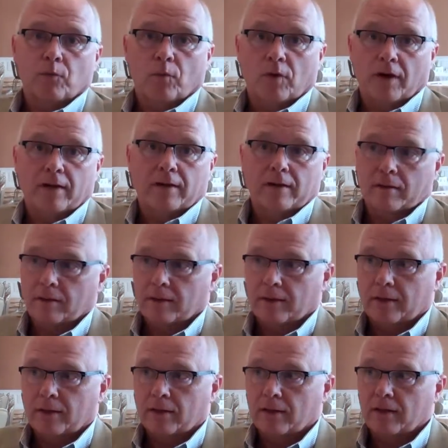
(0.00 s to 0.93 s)
One,
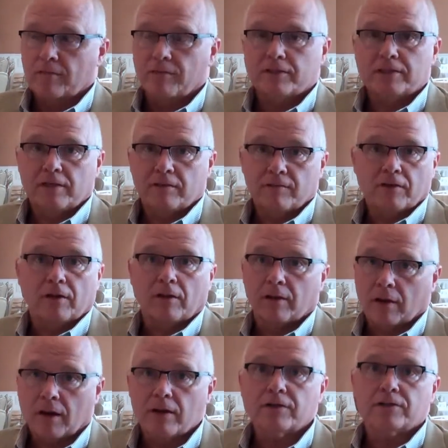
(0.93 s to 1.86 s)
it'll give us even a
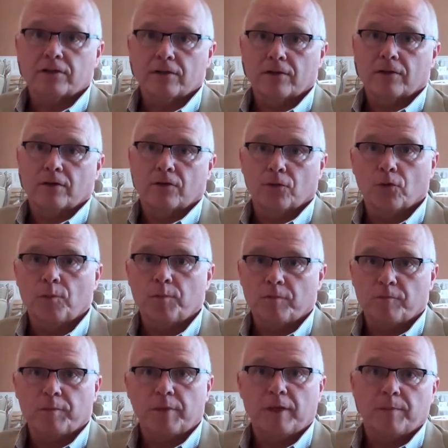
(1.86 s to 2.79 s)
larger group
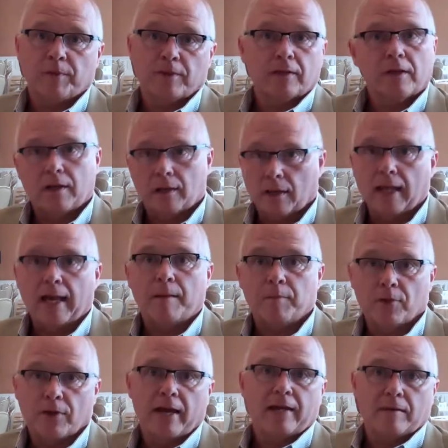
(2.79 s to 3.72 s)
of people to
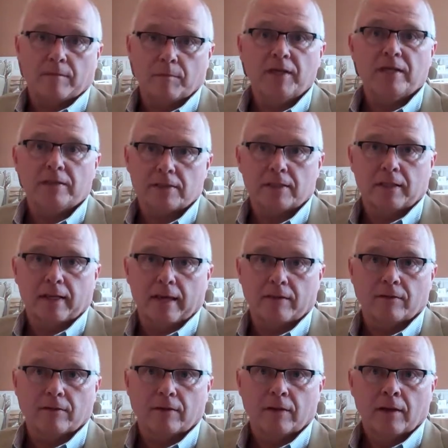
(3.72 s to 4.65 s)
collaborate and meet
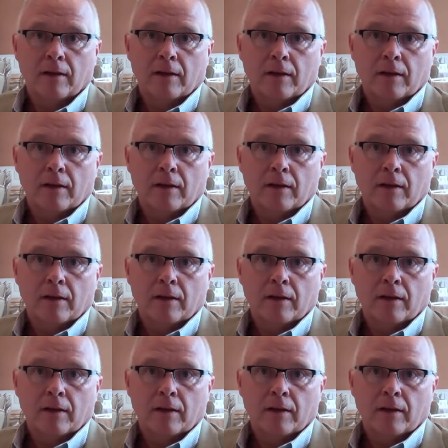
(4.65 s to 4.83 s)
together.